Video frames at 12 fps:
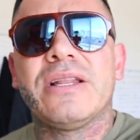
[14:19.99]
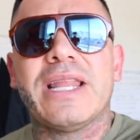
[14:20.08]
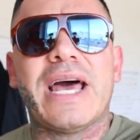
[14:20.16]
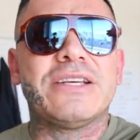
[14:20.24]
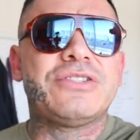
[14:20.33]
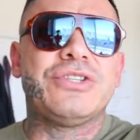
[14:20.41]

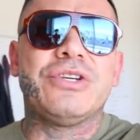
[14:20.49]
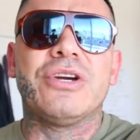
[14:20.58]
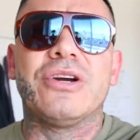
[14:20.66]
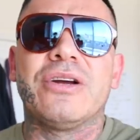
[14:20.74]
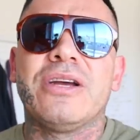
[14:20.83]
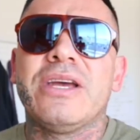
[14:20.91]
last
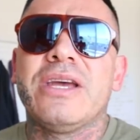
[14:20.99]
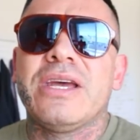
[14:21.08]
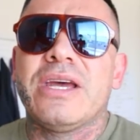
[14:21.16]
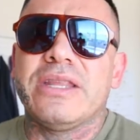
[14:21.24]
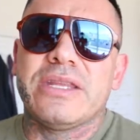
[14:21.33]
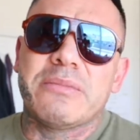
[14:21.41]
year,
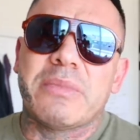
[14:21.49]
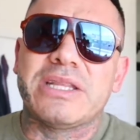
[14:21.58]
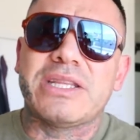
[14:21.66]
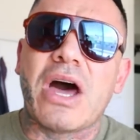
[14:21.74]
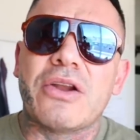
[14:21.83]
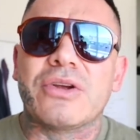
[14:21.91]
and then my
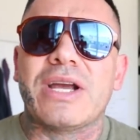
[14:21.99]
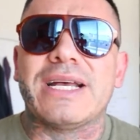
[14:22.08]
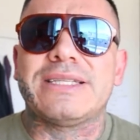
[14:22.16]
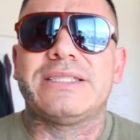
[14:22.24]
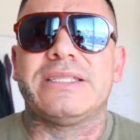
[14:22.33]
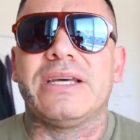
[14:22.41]
daughter
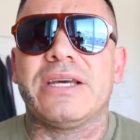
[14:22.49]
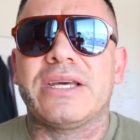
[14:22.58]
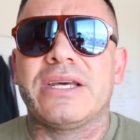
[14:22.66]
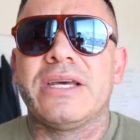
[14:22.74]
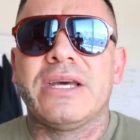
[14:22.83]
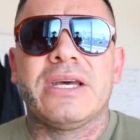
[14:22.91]
got
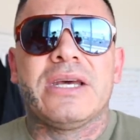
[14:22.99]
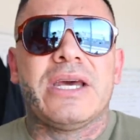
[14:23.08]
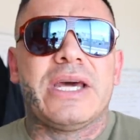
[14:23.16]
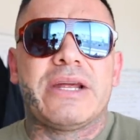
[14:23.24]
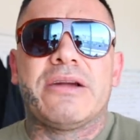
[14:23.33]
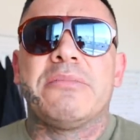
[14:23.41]
sick,
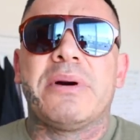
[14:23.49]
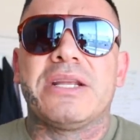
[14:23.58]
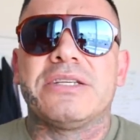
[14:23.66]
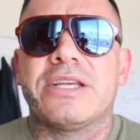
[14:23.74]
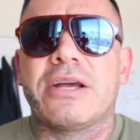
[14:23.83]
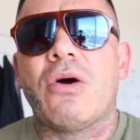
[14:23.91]
and
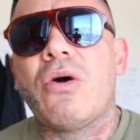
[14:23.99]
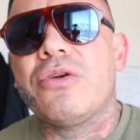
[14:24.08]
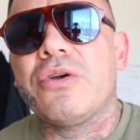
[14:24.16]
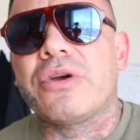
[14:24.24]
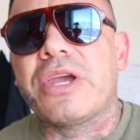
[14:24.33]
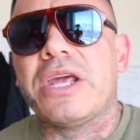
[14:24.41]
everybody's like, oh,
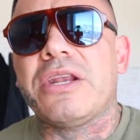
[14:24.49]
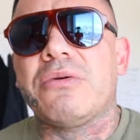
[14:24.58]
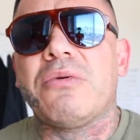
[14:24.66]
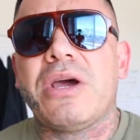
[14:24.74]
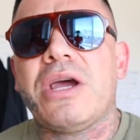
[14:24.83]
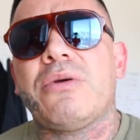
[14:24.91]
you're
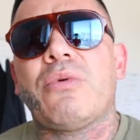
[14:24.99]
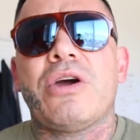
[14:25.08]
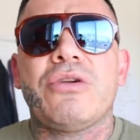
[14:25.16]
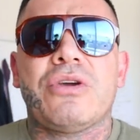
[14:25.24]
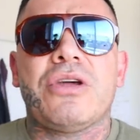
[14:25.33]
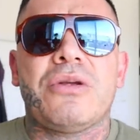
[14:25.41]
gaining weight. Why
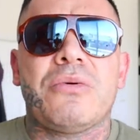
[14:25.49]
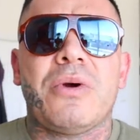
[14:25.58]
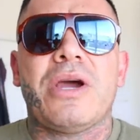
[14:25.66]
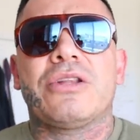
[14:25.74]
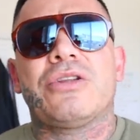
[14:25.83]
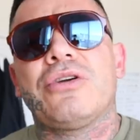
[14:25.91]
are you gaining
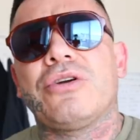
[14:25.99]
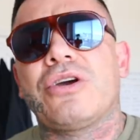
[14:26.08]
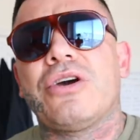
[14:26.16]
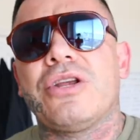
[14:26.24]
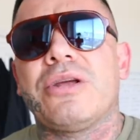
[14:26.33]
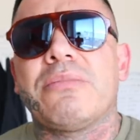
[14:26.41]
weight? I thought you're
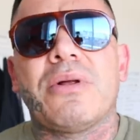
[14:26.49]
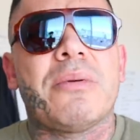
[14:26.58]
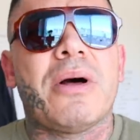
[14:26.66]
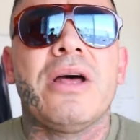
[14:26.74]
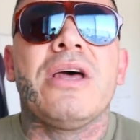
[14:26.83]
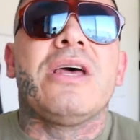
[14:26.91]
cutting, blah,
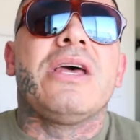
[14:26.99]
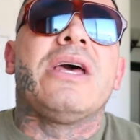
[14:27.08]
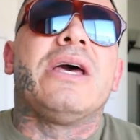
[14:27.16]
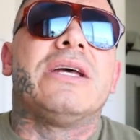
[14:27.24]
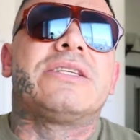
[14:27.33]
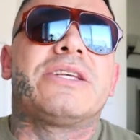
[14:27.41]
blah.
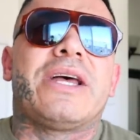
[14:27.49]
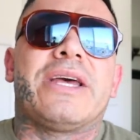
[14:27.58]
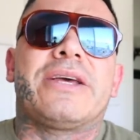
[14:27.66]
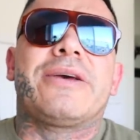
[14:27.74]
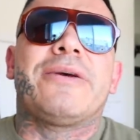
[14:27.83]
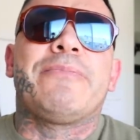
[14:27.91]
It's
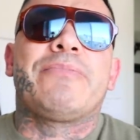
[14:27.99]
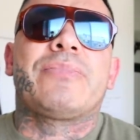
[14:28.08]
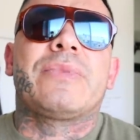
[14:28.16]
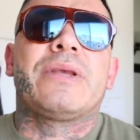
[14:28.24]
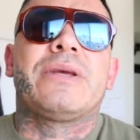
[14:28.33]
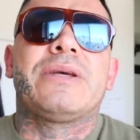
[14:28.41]
like,
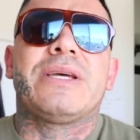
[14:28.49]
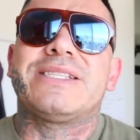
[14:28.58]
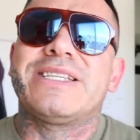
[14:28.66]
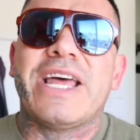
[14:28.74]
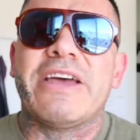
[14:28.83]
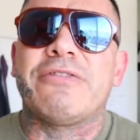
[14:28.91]

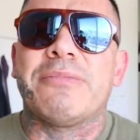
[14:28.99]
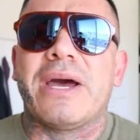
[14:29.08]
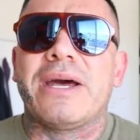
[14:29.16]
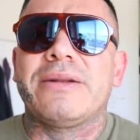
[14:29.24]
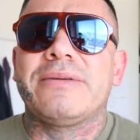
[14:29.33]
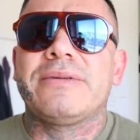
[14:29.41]
it's life,
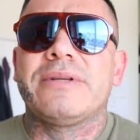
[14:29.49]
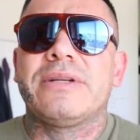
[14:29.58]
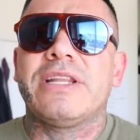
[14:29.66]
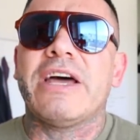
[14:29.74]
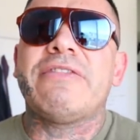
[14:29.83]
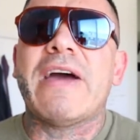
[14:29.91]
man.
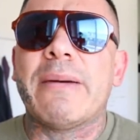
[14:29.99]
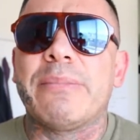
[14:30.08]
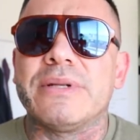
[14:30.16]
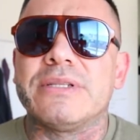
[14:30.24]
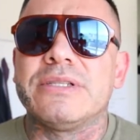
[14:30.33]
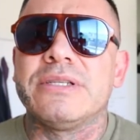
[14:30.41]
Life
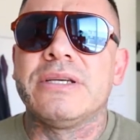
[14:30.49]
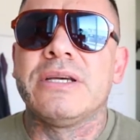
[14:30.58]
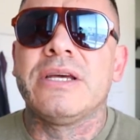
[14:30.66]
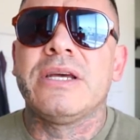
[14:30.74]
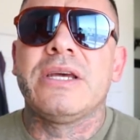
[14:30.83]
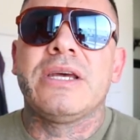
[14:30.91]
happens.
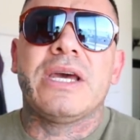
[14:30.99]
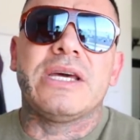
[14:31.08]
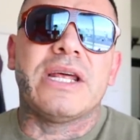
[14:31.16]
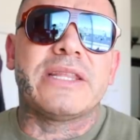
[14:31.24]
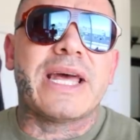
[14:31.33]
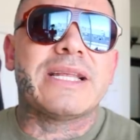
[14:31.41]

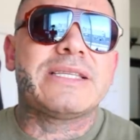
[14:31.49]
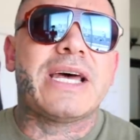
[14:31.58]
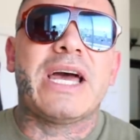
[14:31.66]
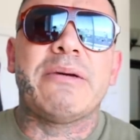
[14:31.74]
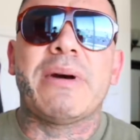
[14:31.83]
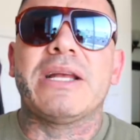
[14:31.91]
And at that
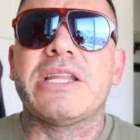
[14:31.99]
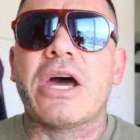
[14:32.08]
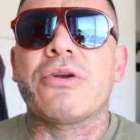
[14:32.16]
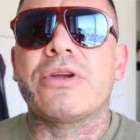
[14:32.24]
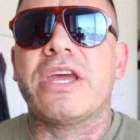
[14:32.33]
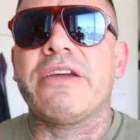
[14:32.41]
time, my
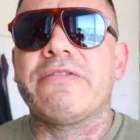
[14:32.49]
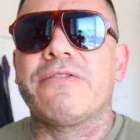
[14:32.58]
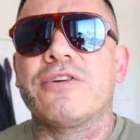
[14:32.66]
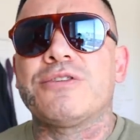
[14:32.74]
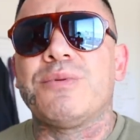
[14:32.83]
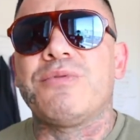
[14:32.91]
daughter came
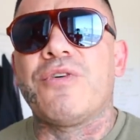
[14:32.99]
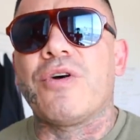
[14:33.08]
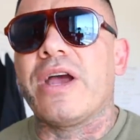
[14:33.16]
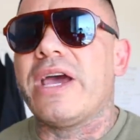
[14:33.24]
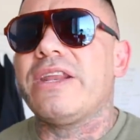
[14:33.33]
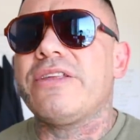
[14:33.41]
first
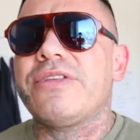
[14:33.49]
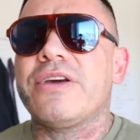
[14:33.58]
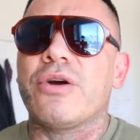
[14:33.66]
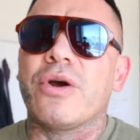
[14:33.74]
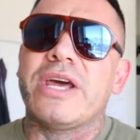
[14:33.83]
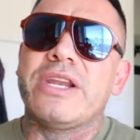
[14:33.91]
before
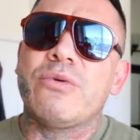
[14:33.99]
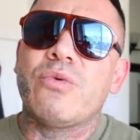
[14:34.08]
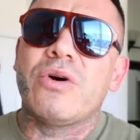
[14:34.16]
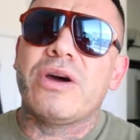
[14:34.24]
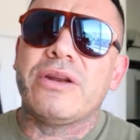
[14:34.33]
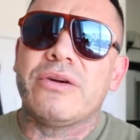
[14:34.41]
anything or
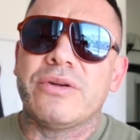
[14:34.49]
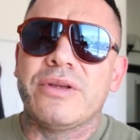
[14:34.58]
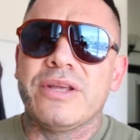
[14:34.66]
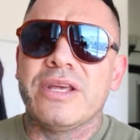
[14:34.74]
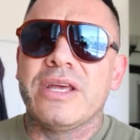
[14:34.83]
anyone.